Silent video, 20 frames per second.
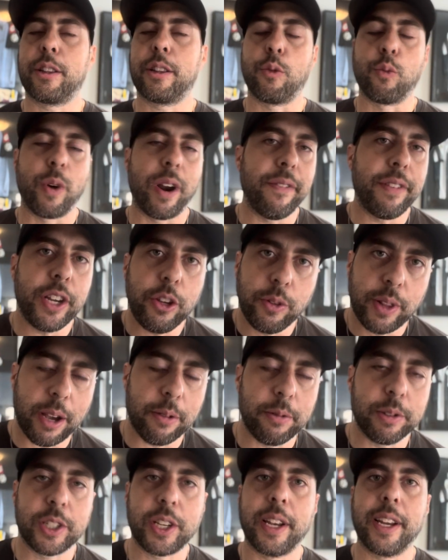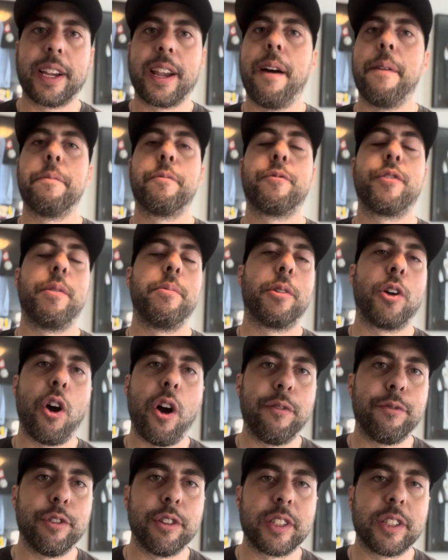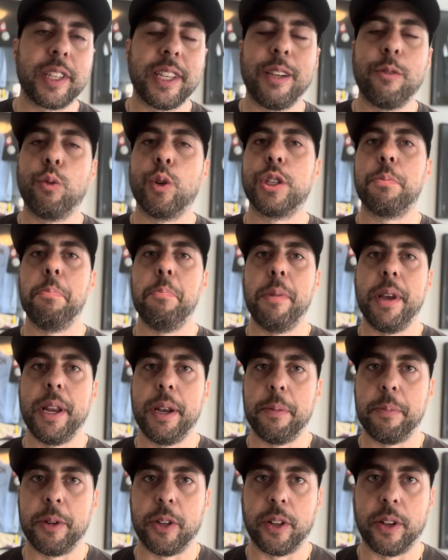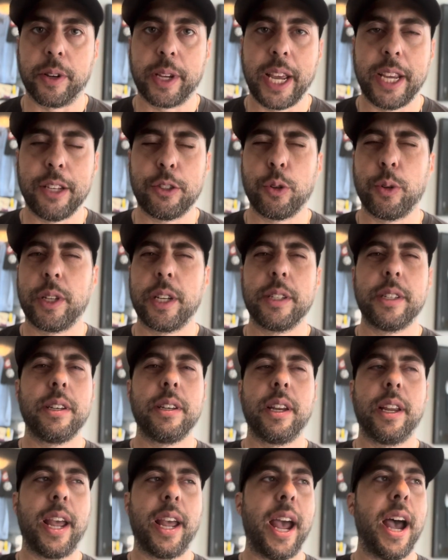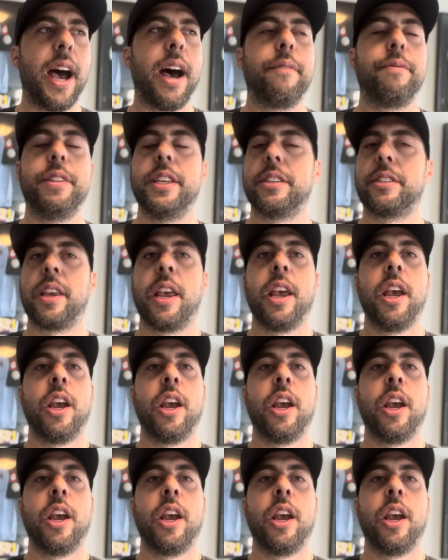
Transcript: the revenue that was going to come from Conference League was minimal, okay? So it doesn't have this